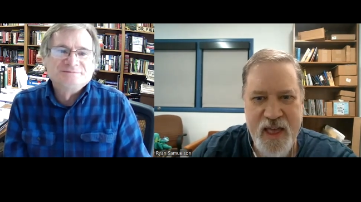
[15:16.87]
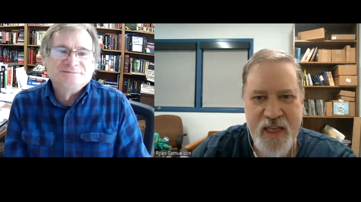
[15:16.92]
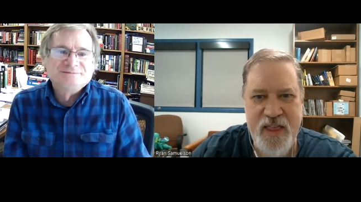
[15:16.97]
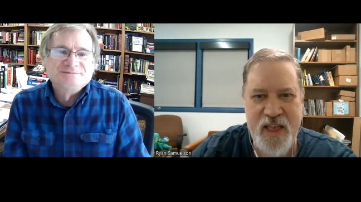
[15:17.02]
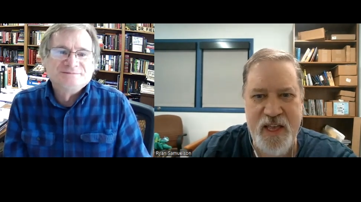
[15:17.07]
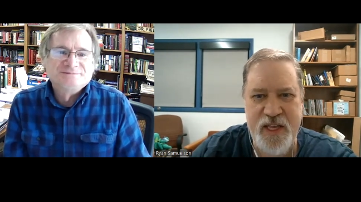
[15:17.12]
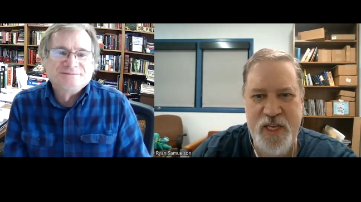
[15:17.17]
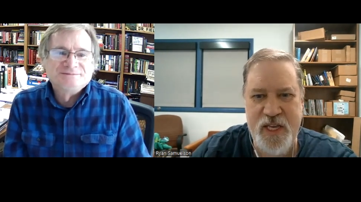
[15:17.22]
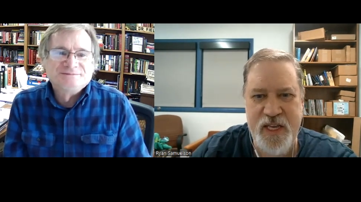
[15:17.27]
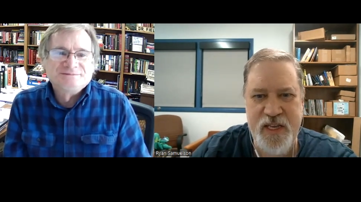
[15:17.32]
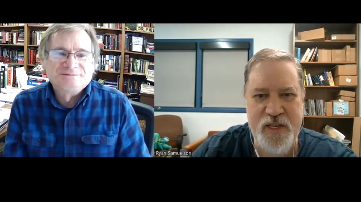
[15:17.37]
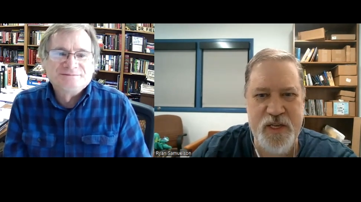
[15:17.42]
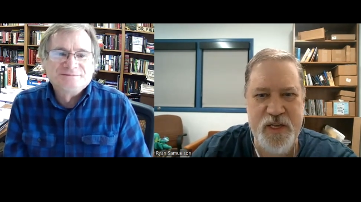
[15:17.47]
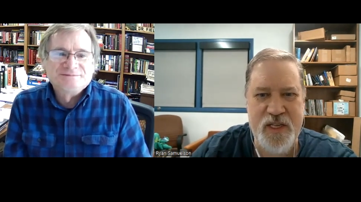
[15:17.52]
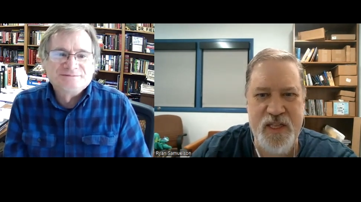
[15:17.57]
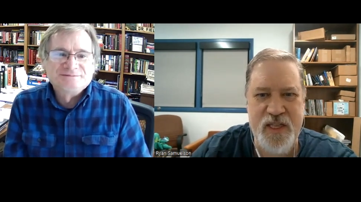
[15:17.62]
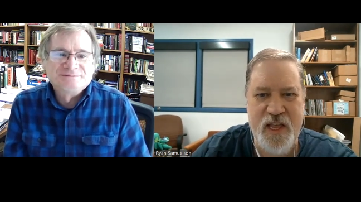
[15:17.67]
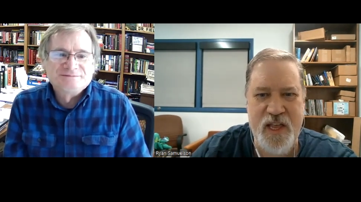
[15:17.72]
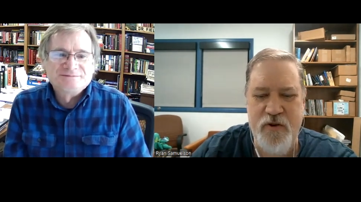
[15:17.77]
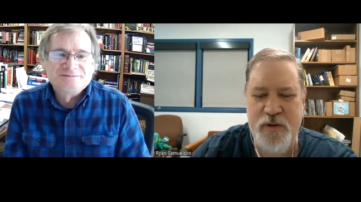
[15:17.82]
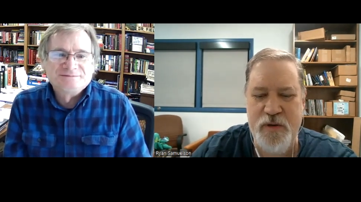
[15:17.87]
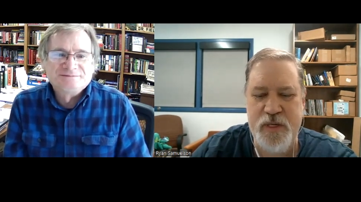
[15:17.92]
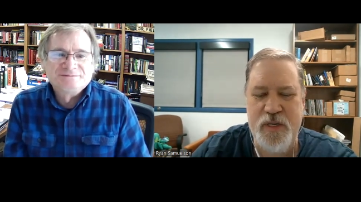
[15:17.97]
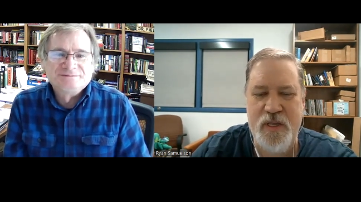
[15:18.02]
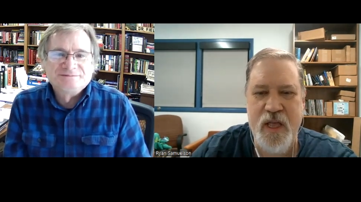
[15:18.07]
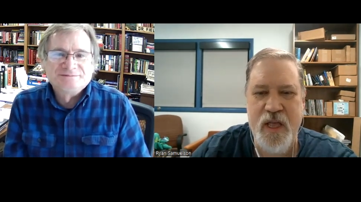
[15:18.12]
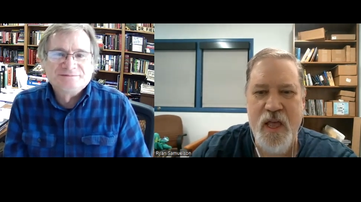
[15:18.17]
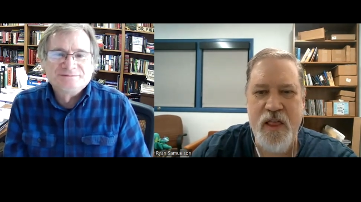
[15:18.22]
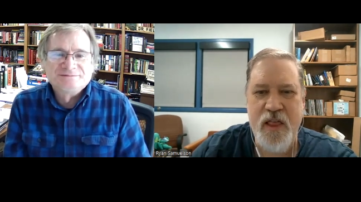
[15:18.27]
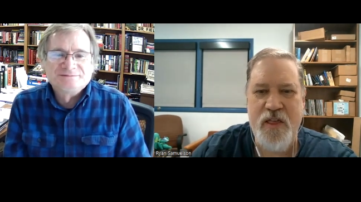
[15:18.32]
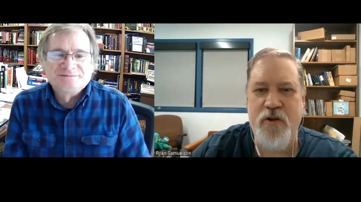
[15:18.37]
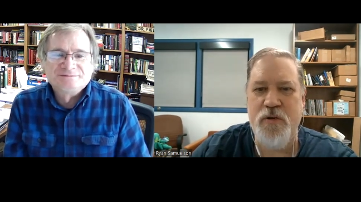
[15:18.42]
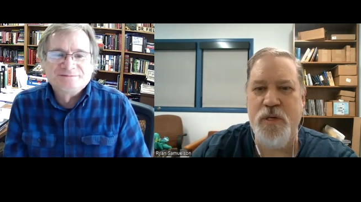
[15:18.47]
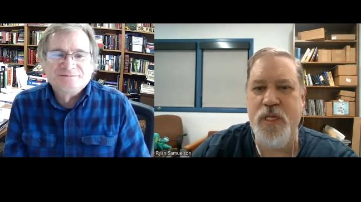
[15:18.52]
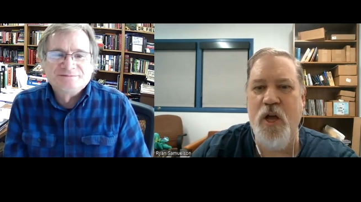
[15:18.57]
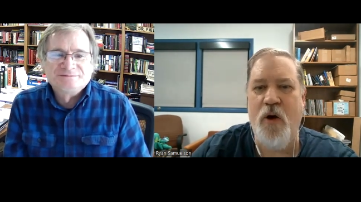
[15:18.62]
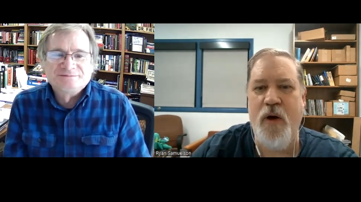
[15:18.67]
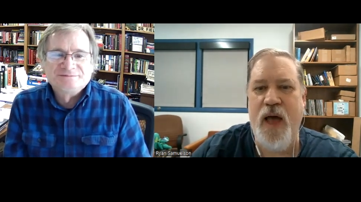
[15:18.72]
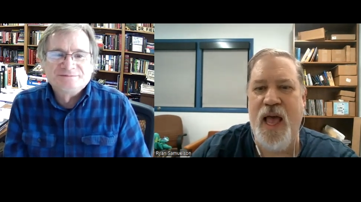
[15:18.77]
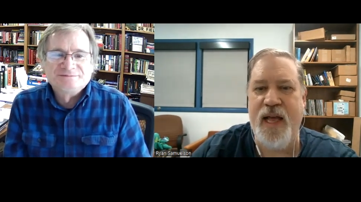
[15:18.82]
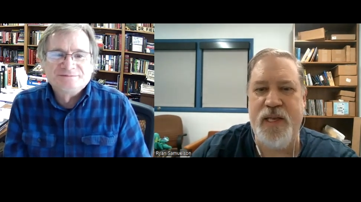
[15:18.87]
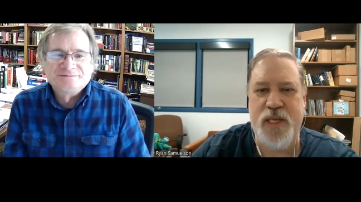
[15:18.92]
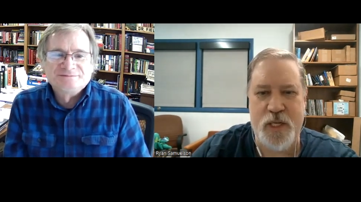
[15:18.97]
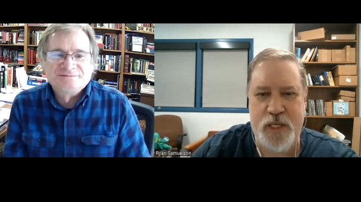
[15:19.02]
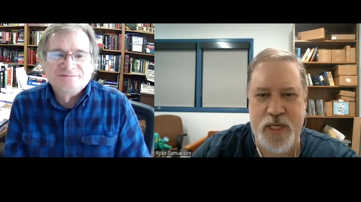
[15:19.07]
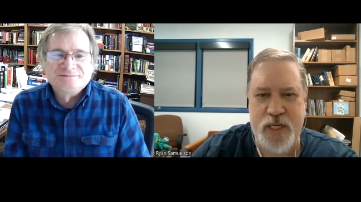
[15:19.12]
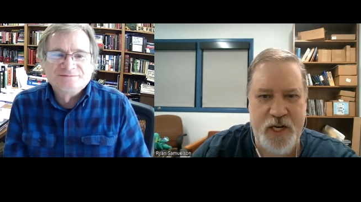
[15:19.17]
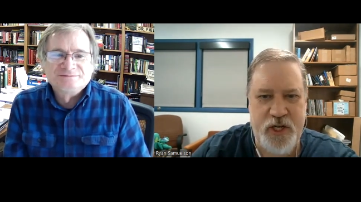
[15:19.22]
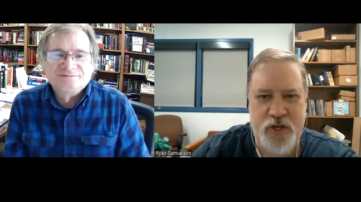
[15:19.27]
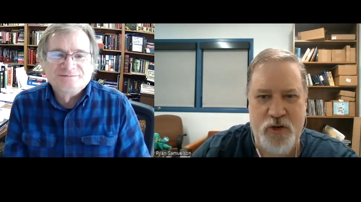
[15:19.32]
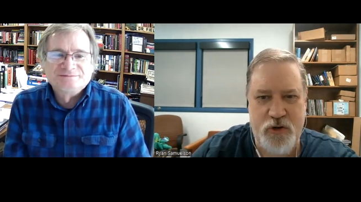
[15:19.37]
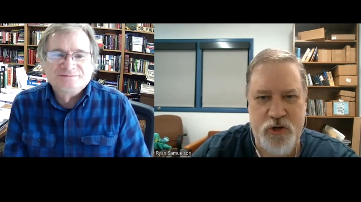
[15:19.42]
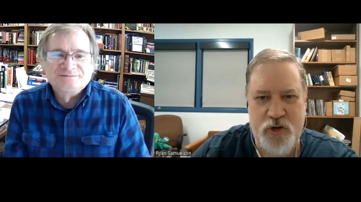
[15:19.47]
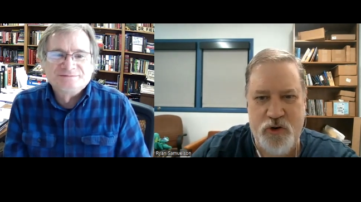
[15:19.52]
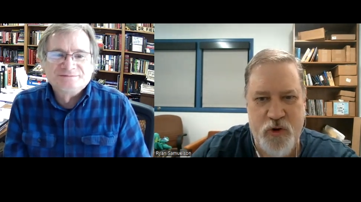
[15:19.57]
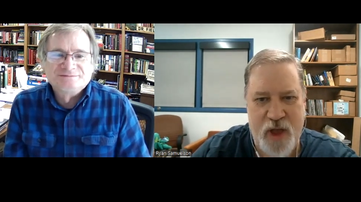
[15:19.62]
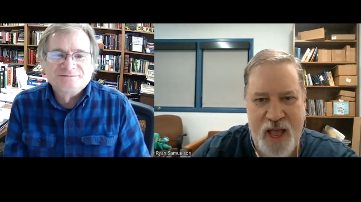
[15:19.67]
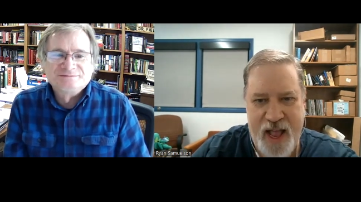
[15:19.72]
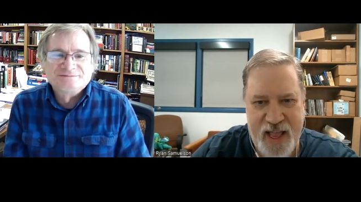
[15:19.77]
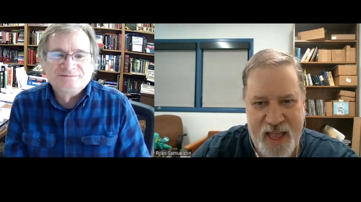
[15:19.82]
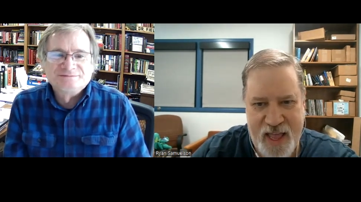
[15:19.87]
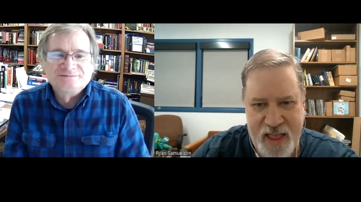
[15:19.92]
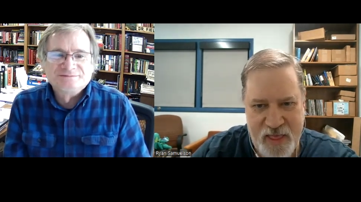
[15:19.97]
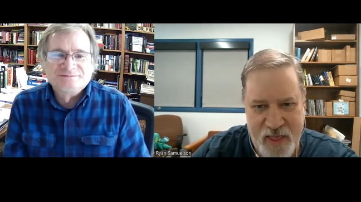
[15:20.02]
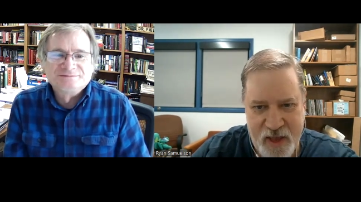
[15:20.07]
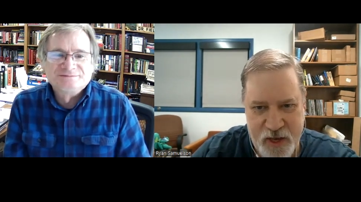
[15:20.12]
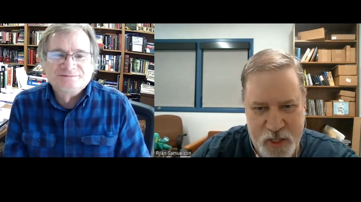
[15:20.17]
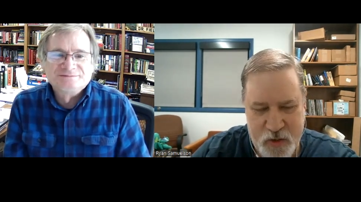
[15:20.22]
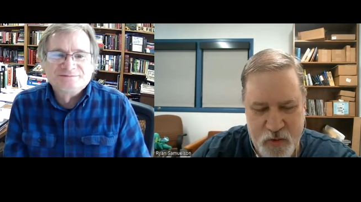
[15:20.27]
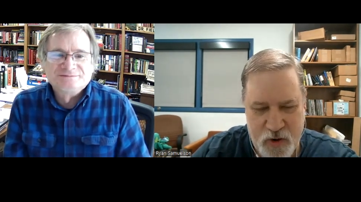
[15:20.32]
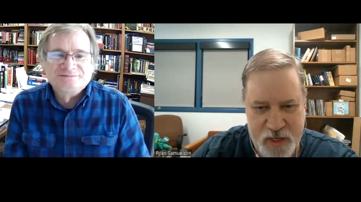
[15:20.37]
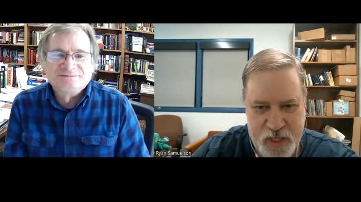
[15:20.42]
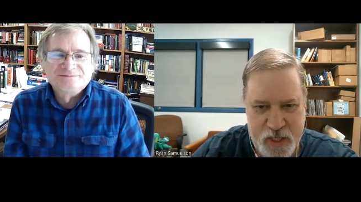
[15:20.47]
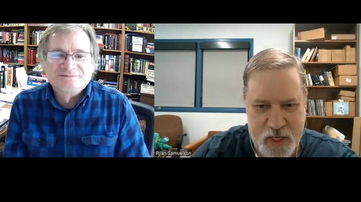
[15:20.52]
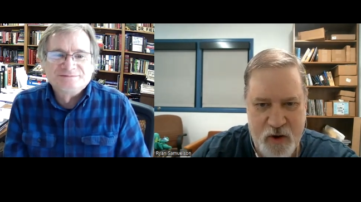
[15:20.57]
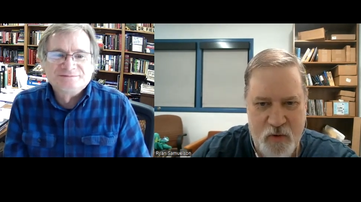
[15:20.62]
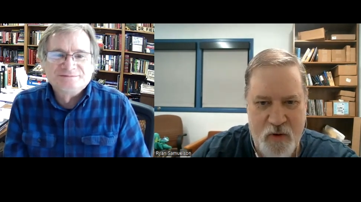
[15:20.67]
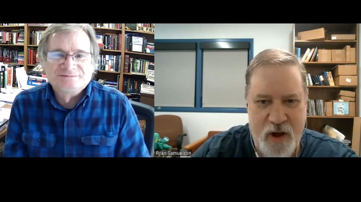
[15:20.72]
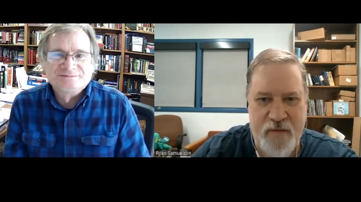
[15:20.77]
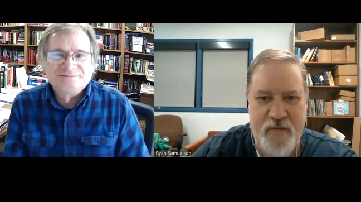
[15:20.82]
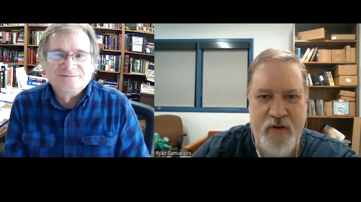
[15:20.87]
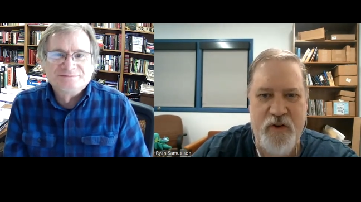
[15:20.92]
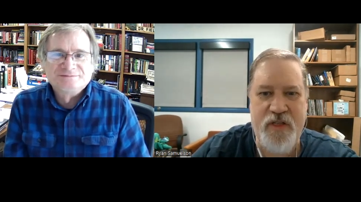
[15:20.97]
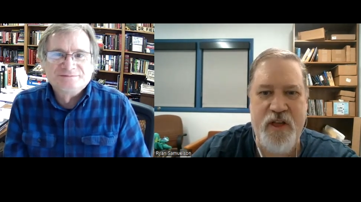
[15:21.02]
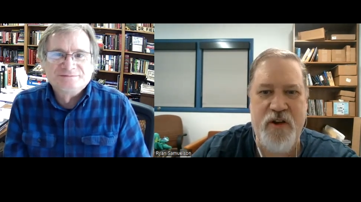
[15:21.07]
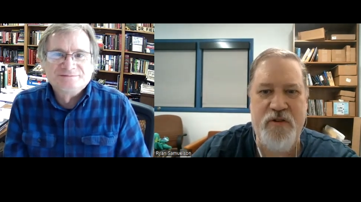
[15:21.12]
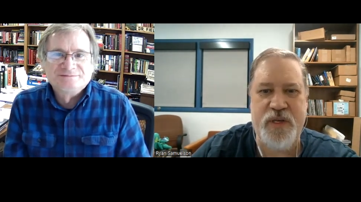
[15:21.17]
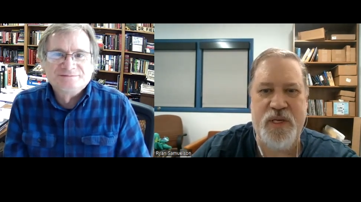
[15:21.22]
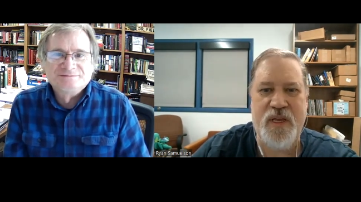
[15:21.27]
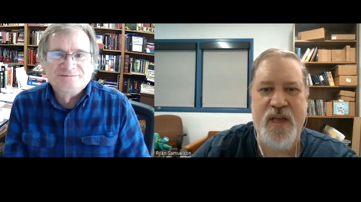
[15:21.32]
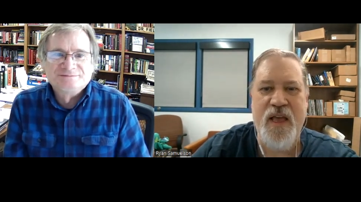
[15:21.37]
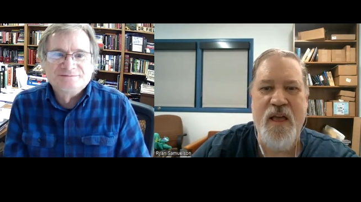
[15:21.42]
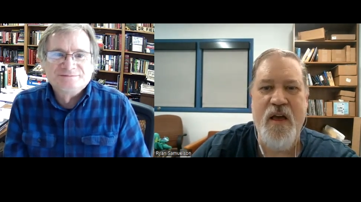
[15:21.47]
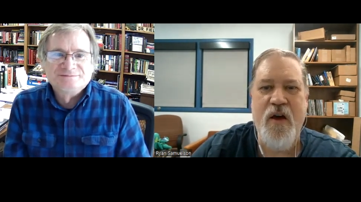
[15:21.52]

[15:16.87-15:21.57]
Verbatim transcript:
Speaker 1: This is there is there's no existential dread in this whatsoever. There's